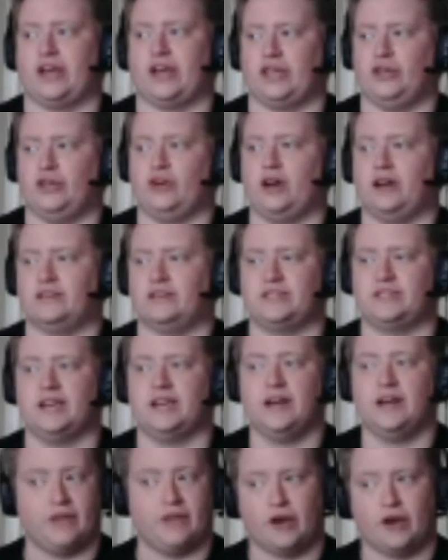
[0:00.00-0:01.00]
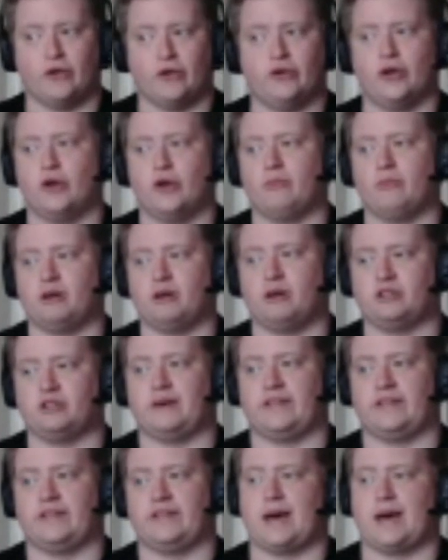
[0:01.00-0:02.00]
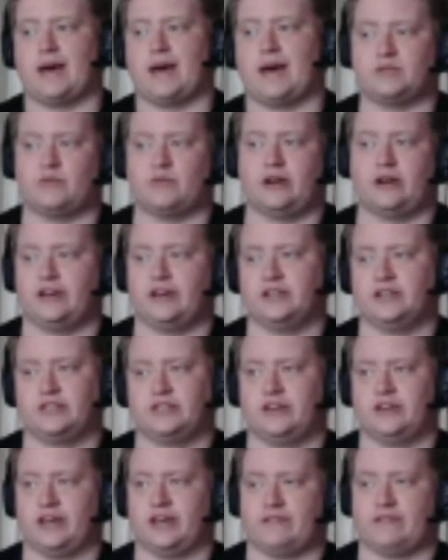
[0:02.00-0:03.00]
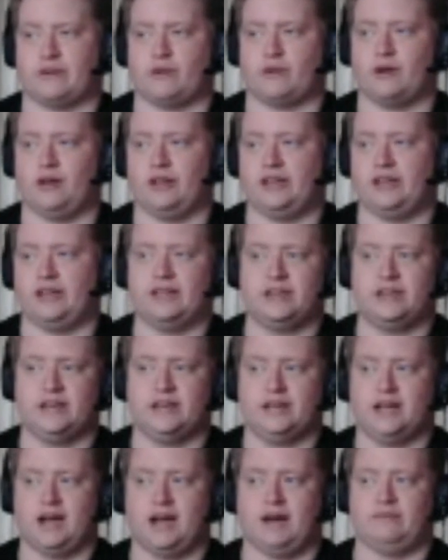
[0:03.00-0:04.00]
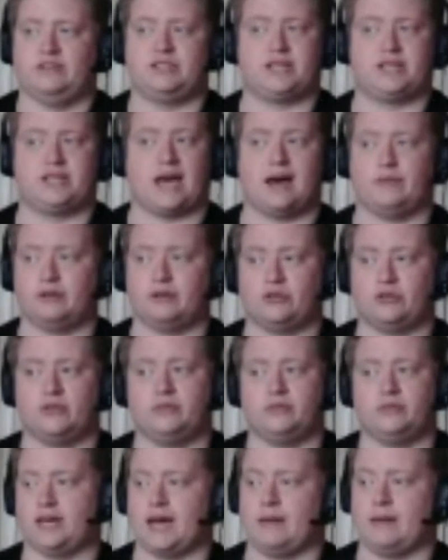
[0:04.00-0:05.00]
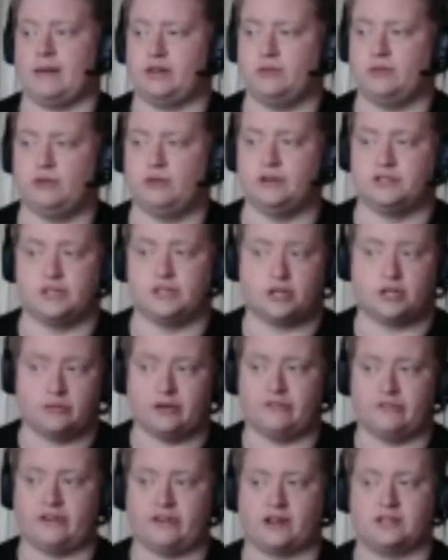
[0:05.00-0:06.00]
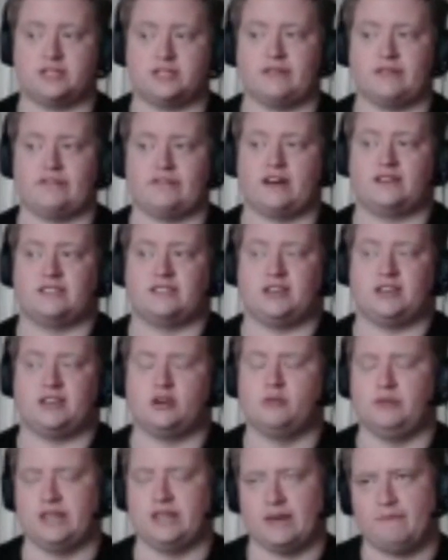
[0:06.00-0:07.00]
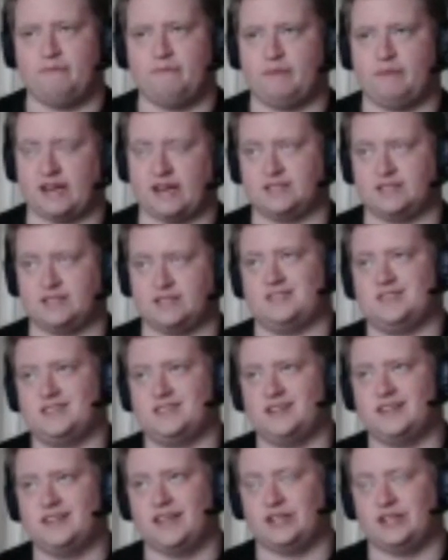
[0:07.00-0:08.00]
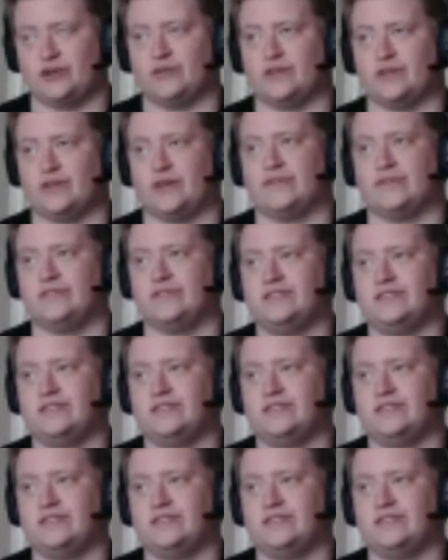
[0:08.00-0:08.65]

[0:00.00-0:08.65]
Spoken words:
Like, you guys, they don't know much about the cabin. That's why you guys got to get there early. This cabin could be a cabin in the woods. It could be a fucking safe house. It could be their base. They don't know.